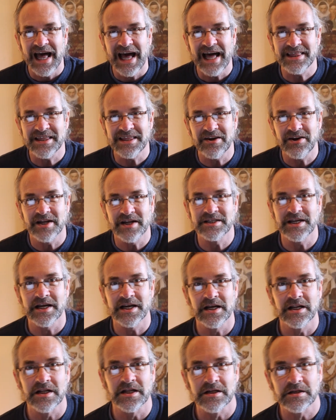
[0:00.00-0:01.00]
I thought I'd
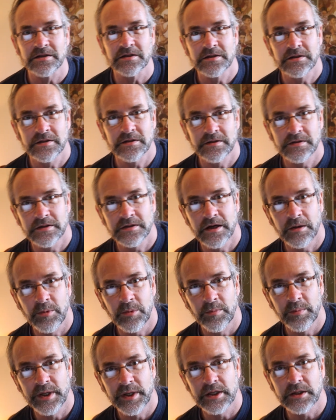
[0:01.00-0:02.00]
take a
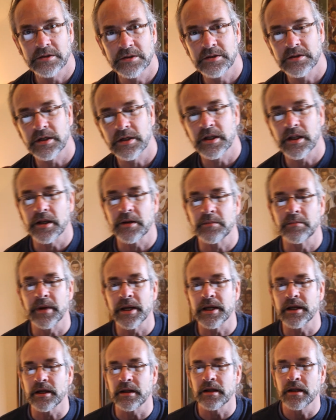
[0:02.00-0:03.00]
couple minutes and
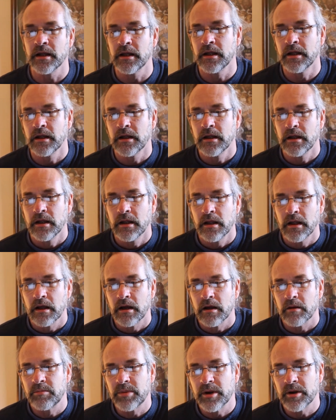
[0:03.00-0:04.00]
make
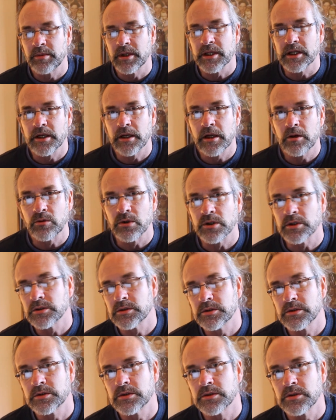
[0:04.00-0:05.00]
a public
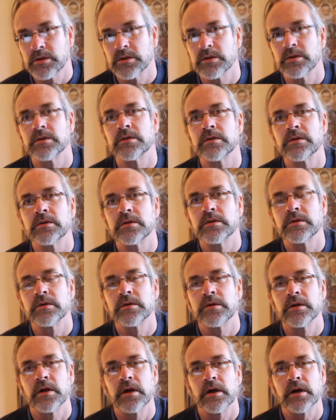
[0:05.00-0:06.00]
notice,
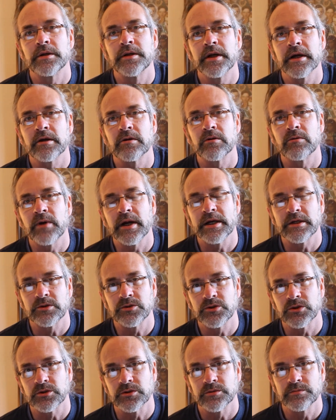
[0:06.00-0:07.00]
a
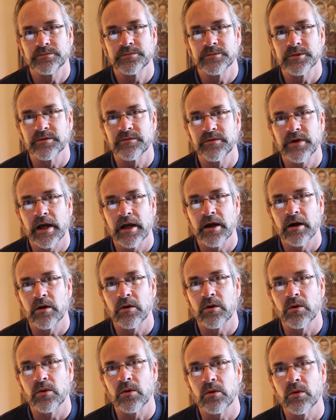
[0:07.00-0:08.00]
declaration of
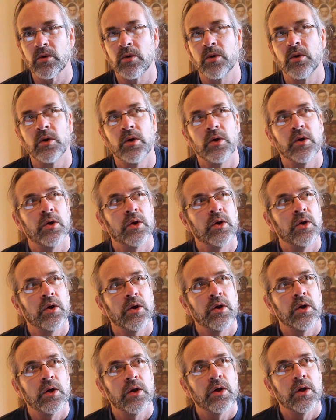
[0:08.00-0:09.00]
how
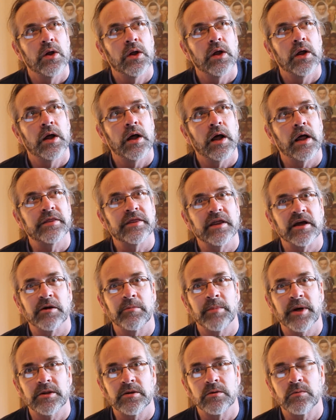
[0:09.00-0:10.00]
I think
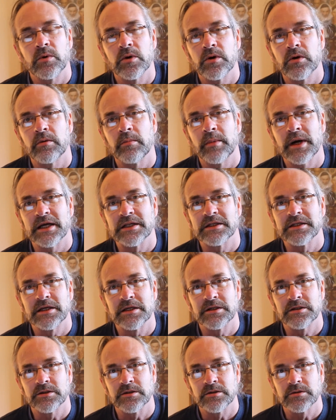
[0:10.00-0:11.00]
about the world, my
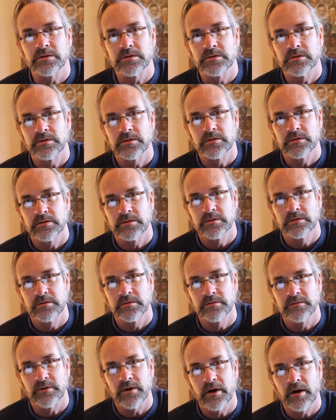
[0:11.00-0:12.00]
intentions
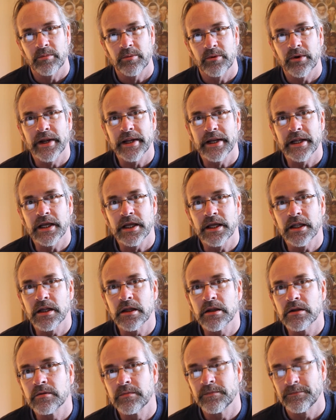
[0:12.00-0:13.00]
for operating in
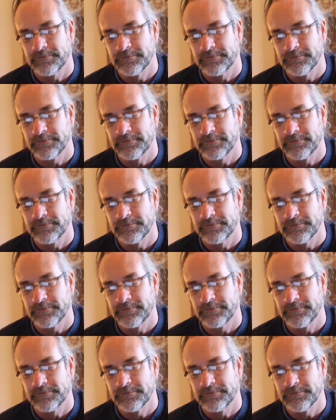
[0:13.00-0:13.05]
it.